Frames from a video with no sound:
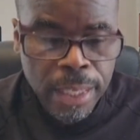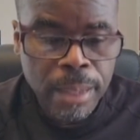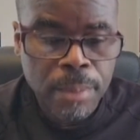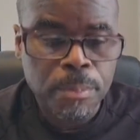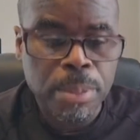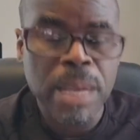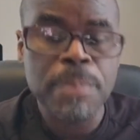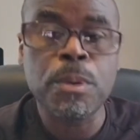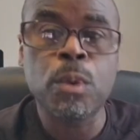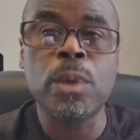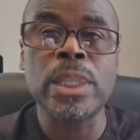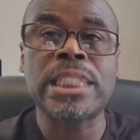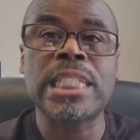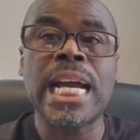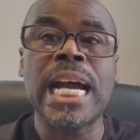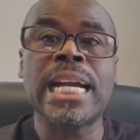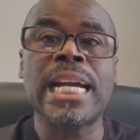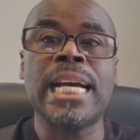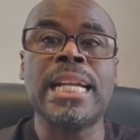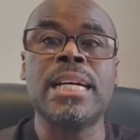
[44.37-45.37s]
People, what
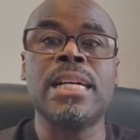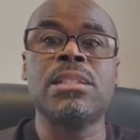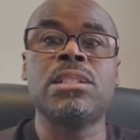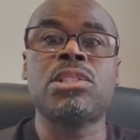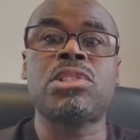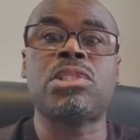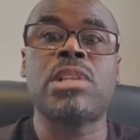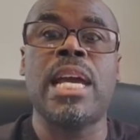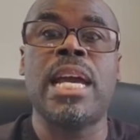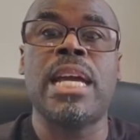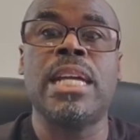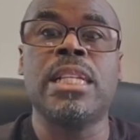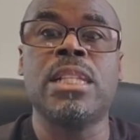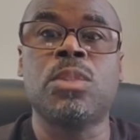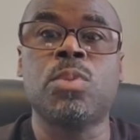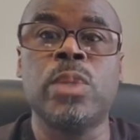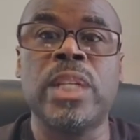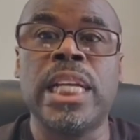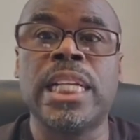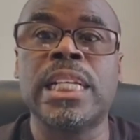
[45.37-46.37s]
y'all got to understand is
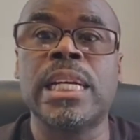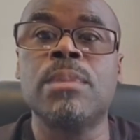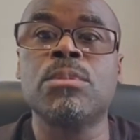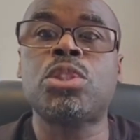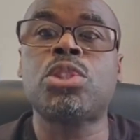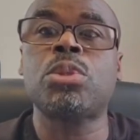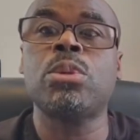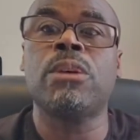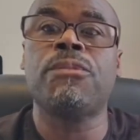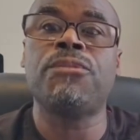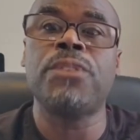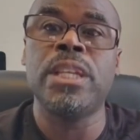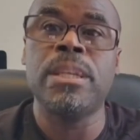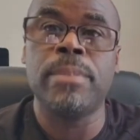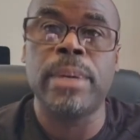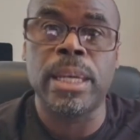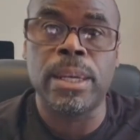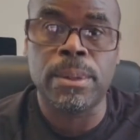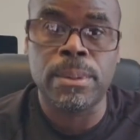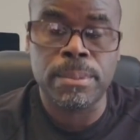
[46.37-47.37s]
when it comes to a
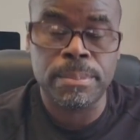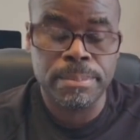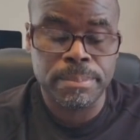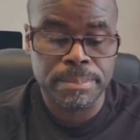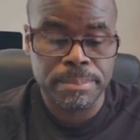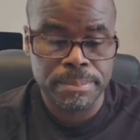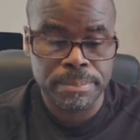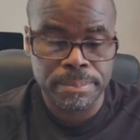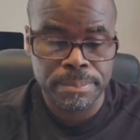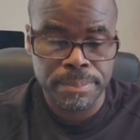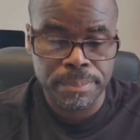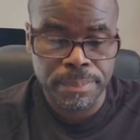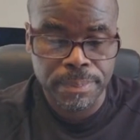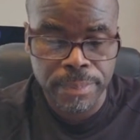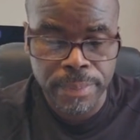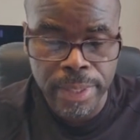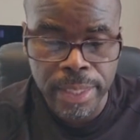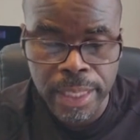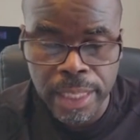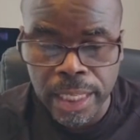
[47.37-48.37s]
female,
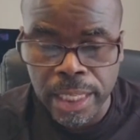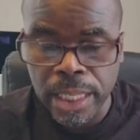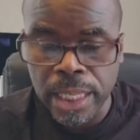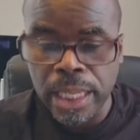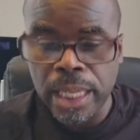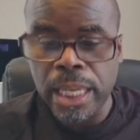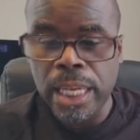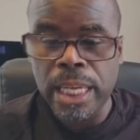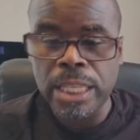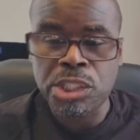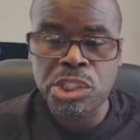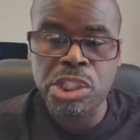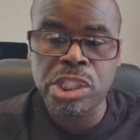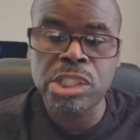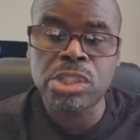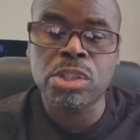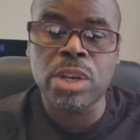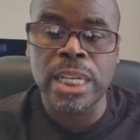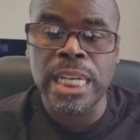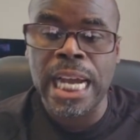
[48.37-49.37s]

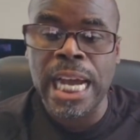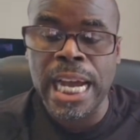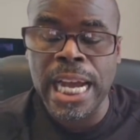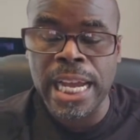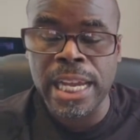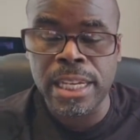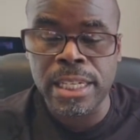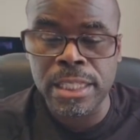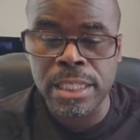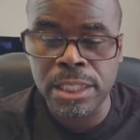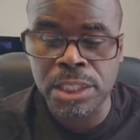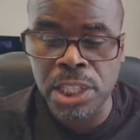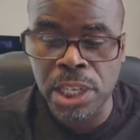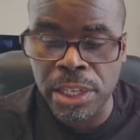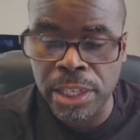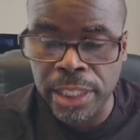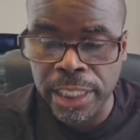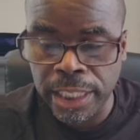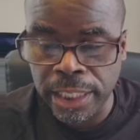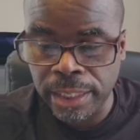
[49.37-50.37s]
she's going to hire an
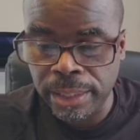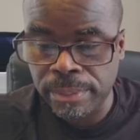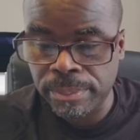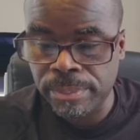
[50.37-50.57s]
attorney.